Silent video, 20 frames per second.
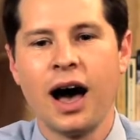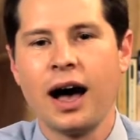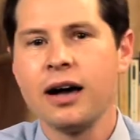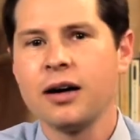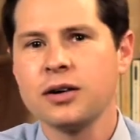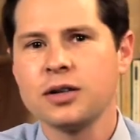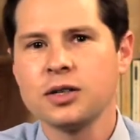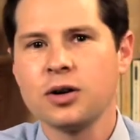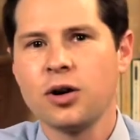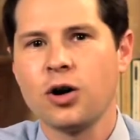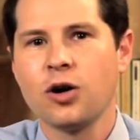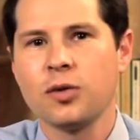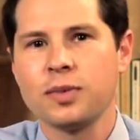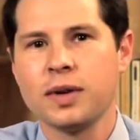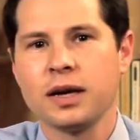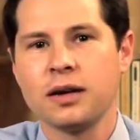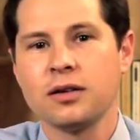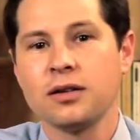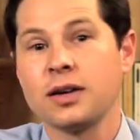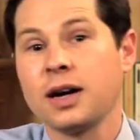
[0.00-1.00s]
I also hope
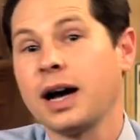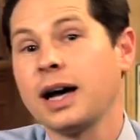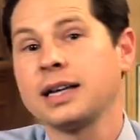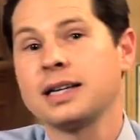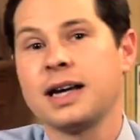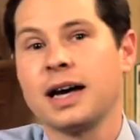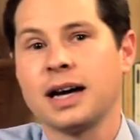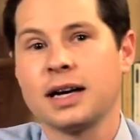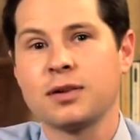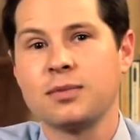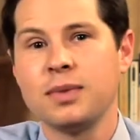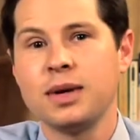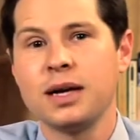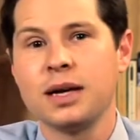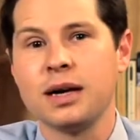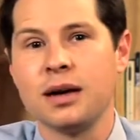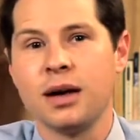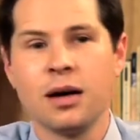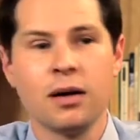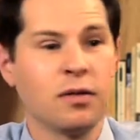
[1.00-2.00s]
that you'll contact
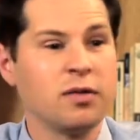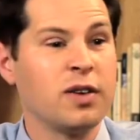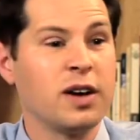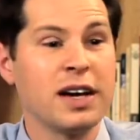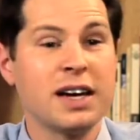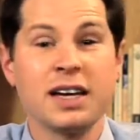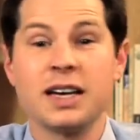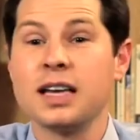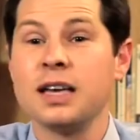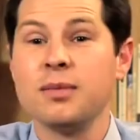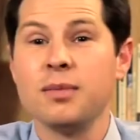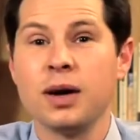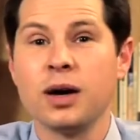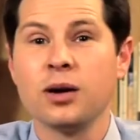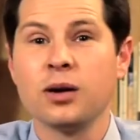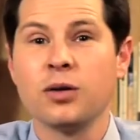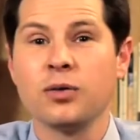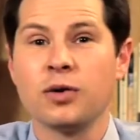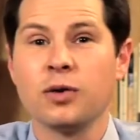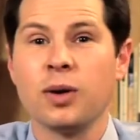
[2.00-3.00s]
me via
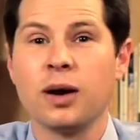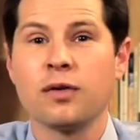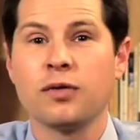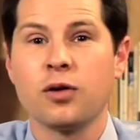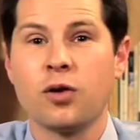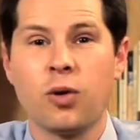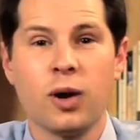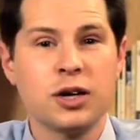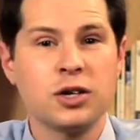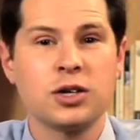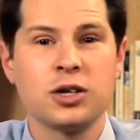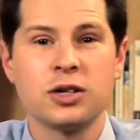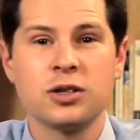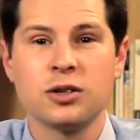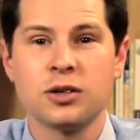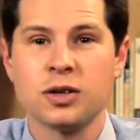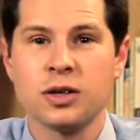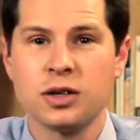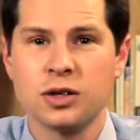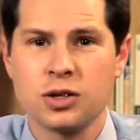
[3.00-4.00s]
email if you have
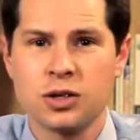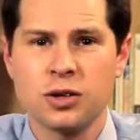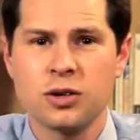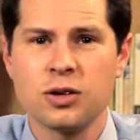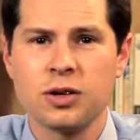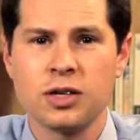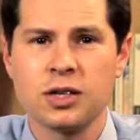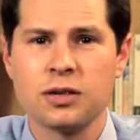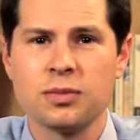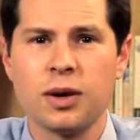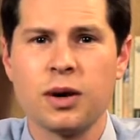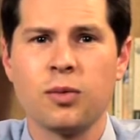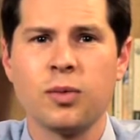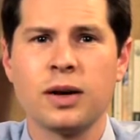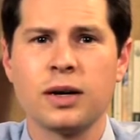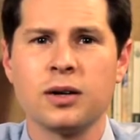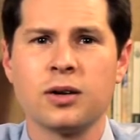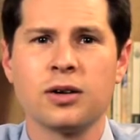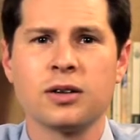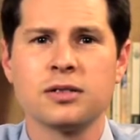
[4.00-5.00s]
questions or concerns about
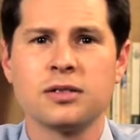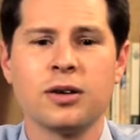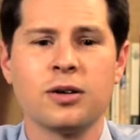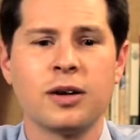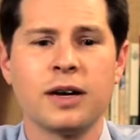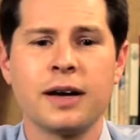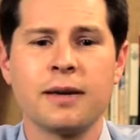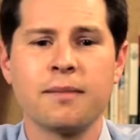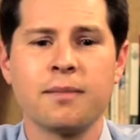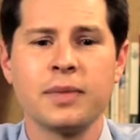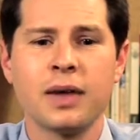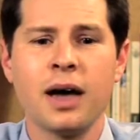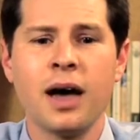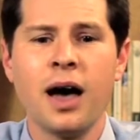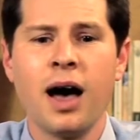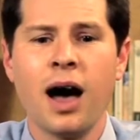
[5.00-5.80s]
what you're learning,